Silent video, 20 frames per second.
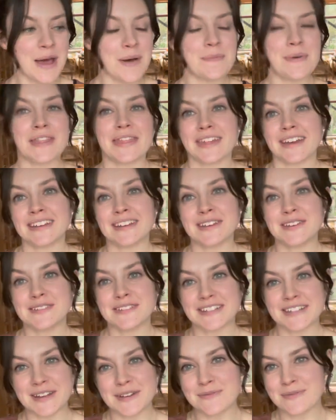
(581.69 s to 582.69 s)
But thank you
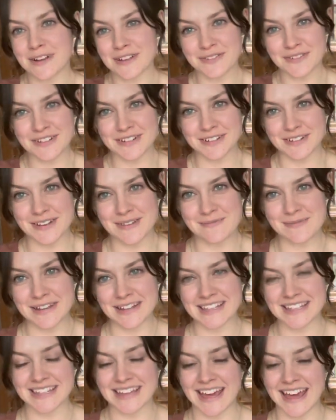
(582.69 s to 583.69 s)
so much for joining
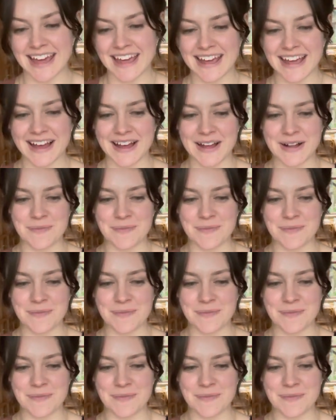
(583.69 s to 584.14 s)
me today.